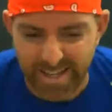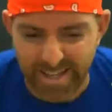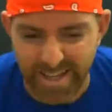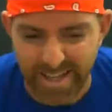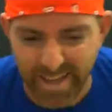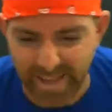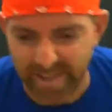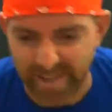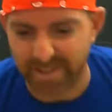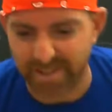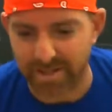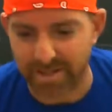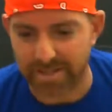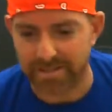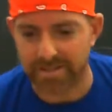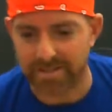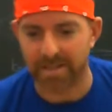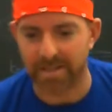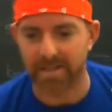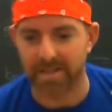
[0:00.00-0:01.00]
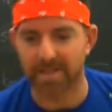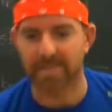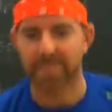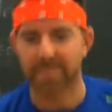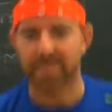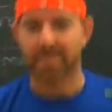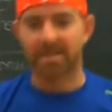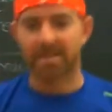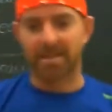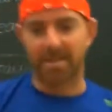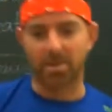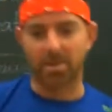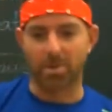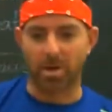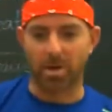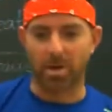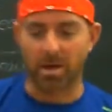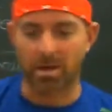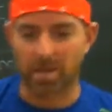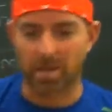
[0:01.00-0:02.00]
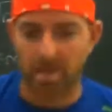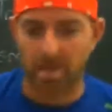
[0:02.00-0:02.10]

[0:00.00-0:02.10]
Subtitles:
Yeah, you can see that. Okay.